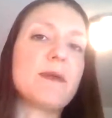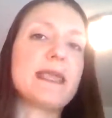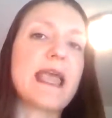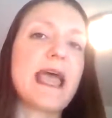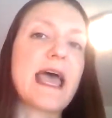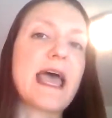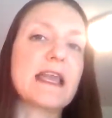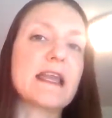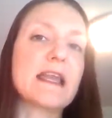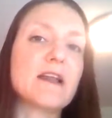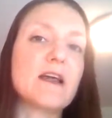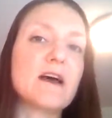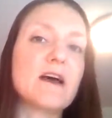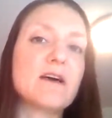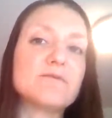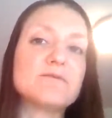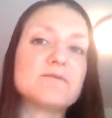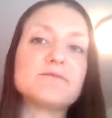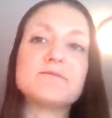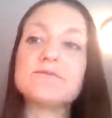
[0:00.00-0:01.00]
we can
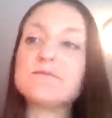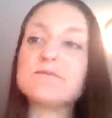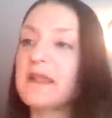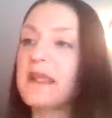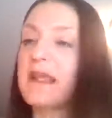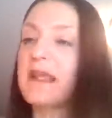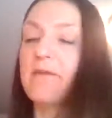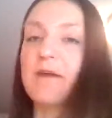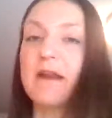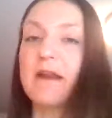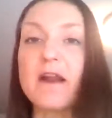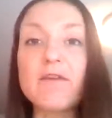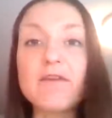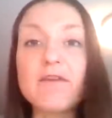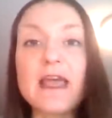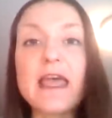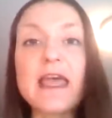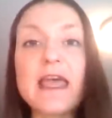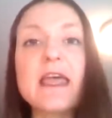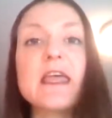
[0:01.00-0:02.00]
get rid of
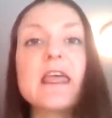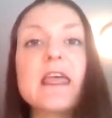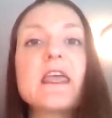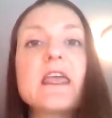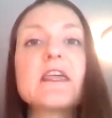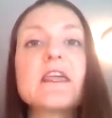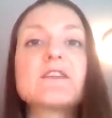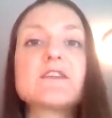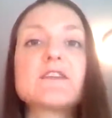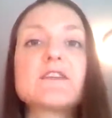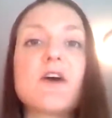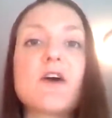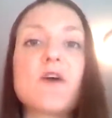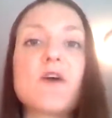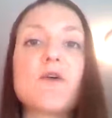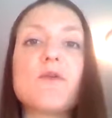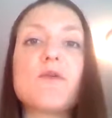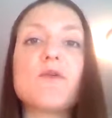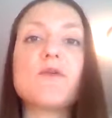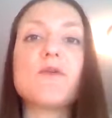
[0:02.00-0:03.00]
it.
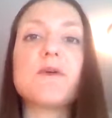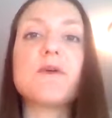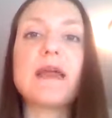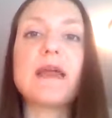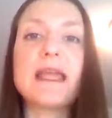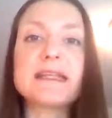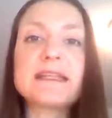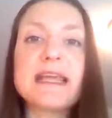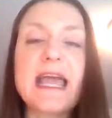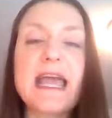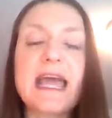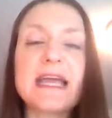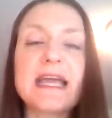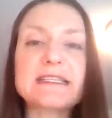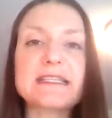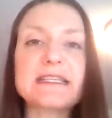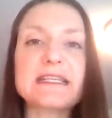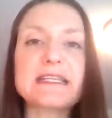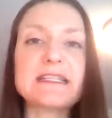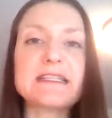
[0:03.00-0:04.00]
So
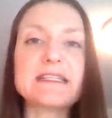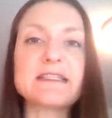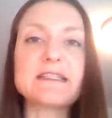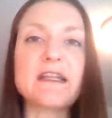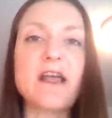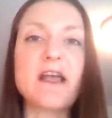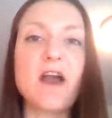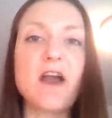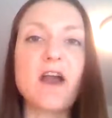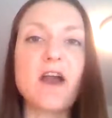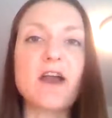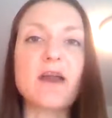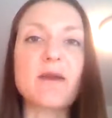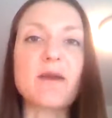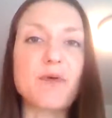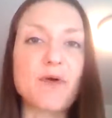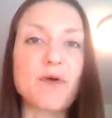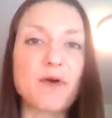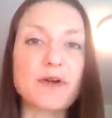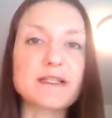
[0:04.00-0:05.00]
antioxidants are
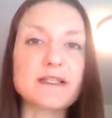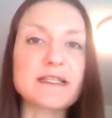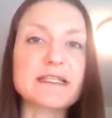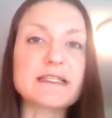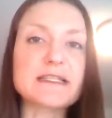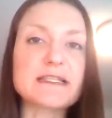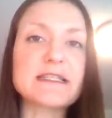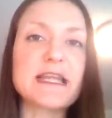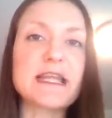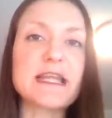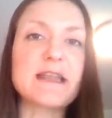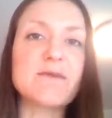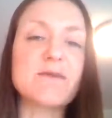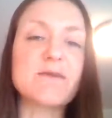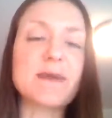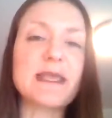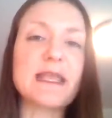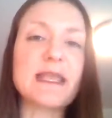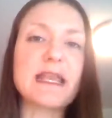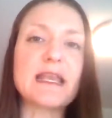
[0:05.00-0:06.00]
important, and
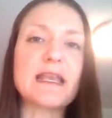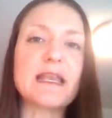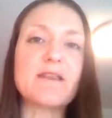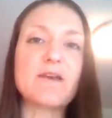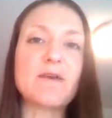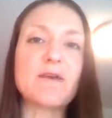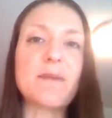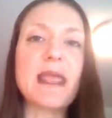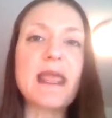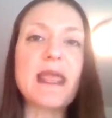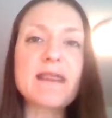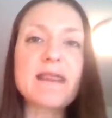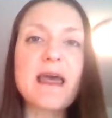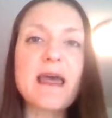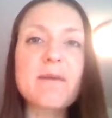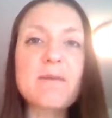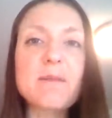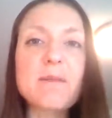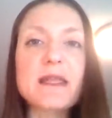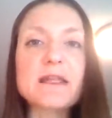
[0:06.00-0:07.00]
we can either make
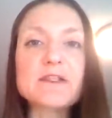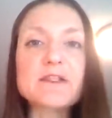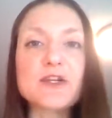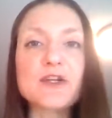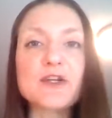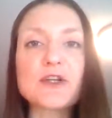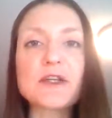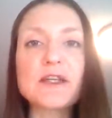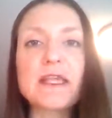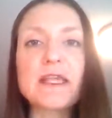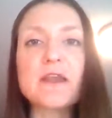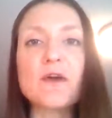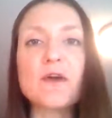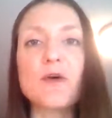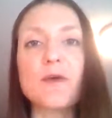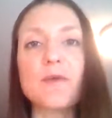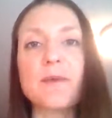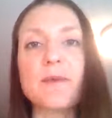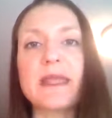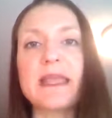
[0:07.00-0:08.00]
them internally
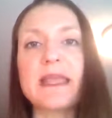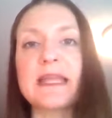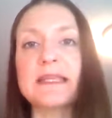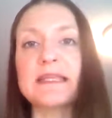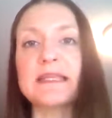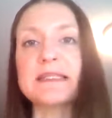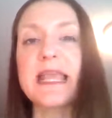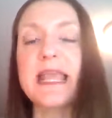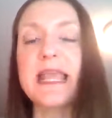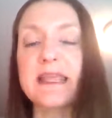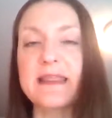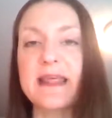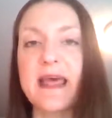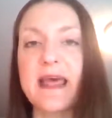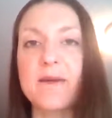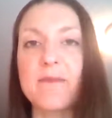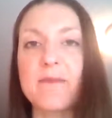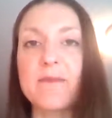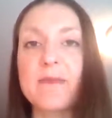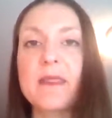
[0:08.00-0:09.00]
or we can take
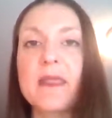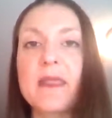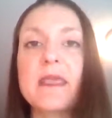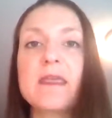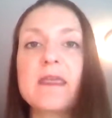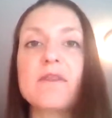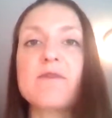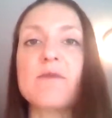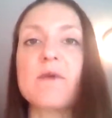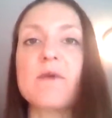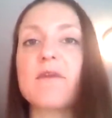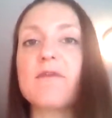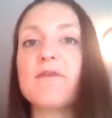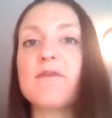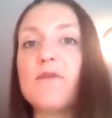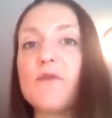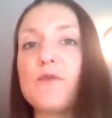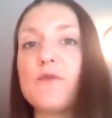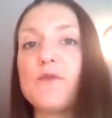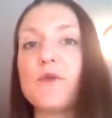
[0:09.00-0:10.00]
them through our
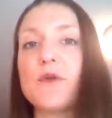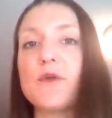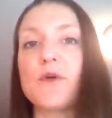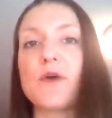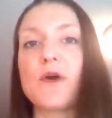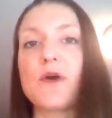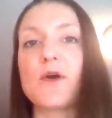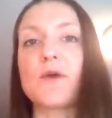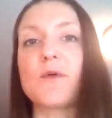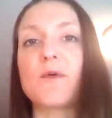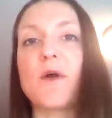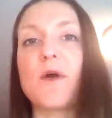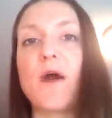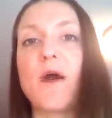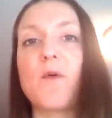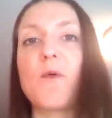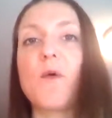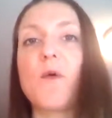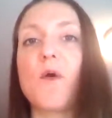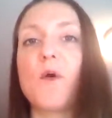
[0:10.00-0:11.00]
food or
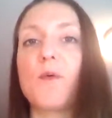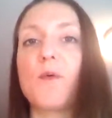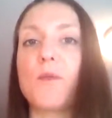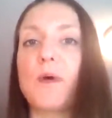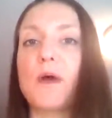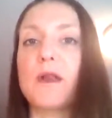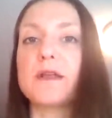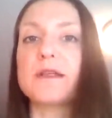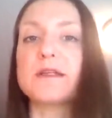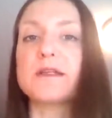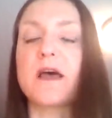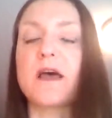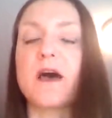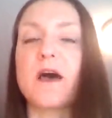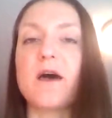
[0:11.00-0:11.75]
what